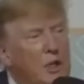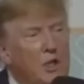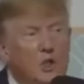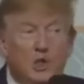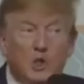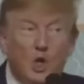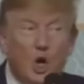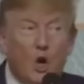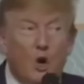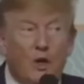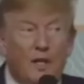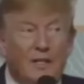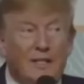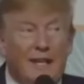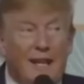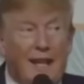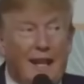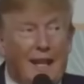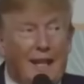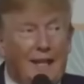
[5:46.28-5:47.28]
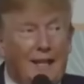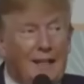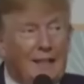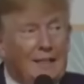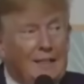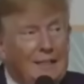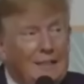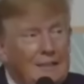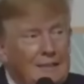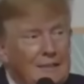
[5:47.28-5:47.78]
is going to
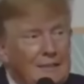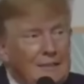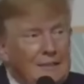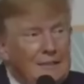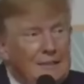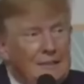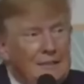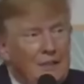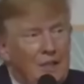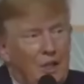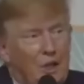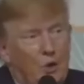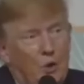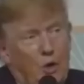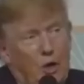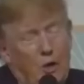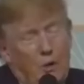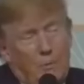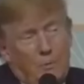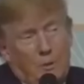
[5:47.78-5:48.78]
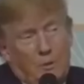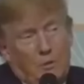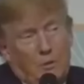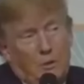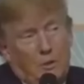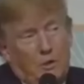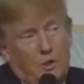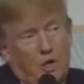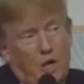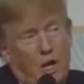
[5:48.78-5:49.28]
hell. The
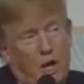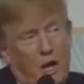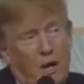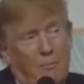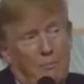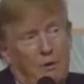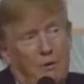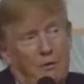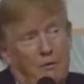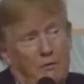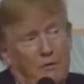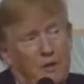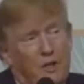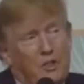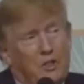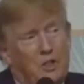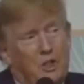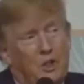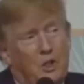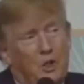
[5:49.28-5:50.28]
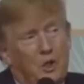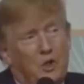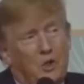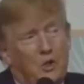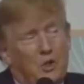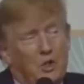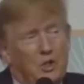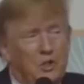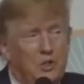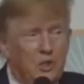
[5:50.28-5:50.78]
critical job of
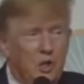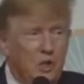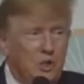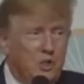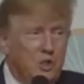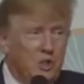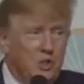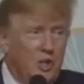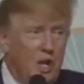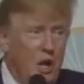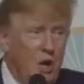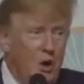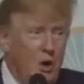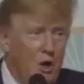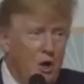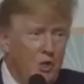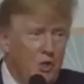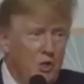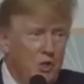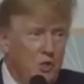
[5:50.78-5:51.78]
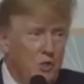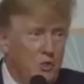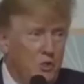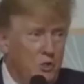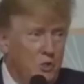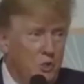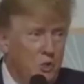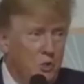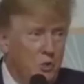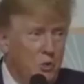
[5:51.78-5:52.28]
institutions such as Heritage
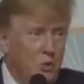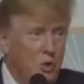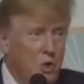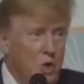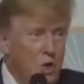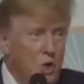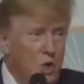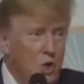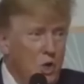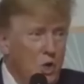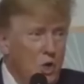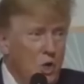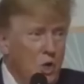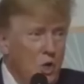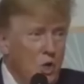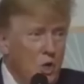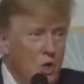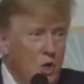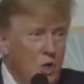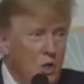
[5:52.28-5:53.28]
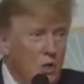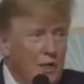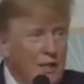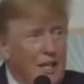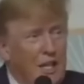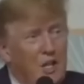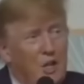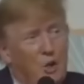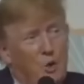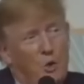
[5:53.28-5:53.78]
is to
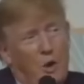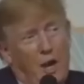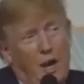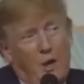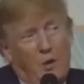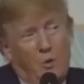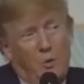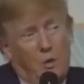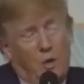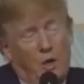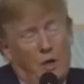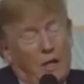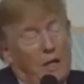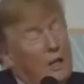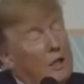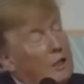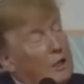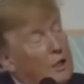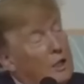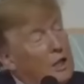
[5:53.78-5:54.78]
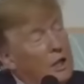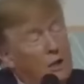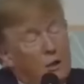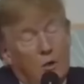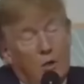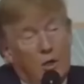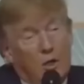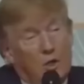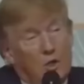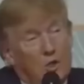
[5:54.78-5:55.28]
lay the groundwork. And
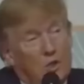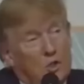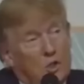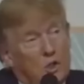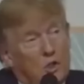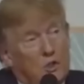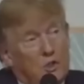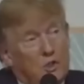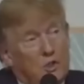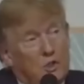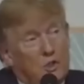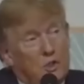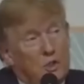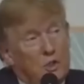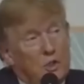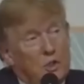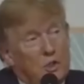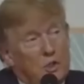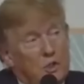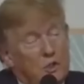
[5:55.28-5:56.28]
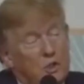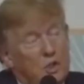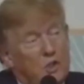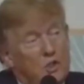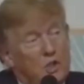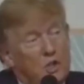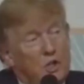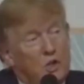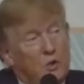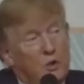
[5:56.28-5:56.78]
Heritage does
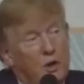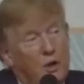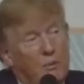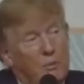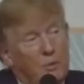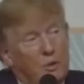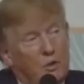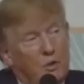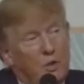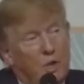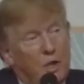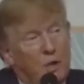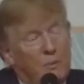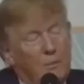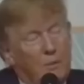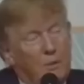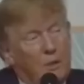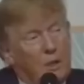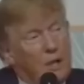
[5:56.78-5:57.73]
such an incredible job at